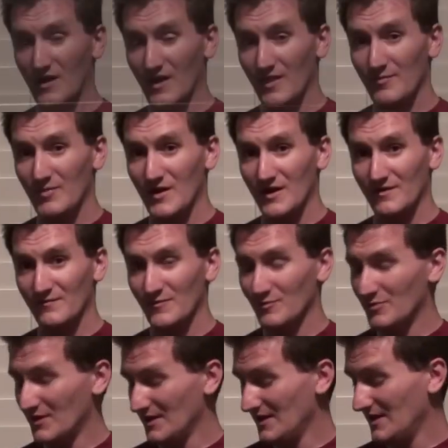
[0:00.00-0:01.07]
on the bottom for
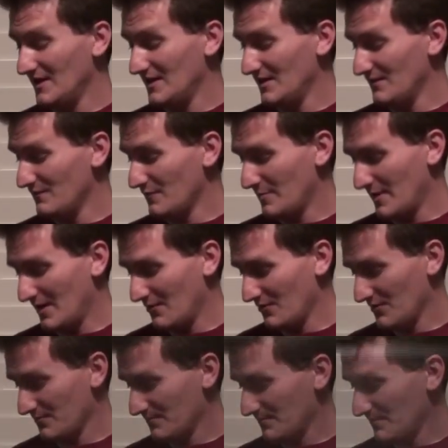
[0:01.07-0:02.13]
plugging it in for
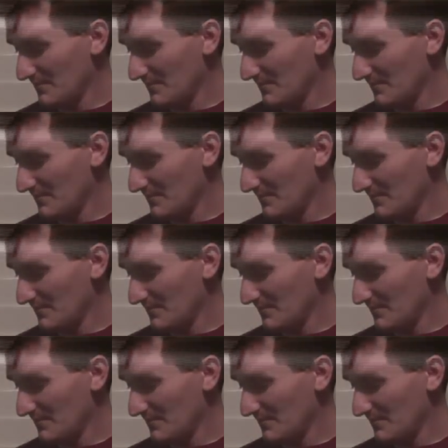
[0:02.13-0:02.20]
power.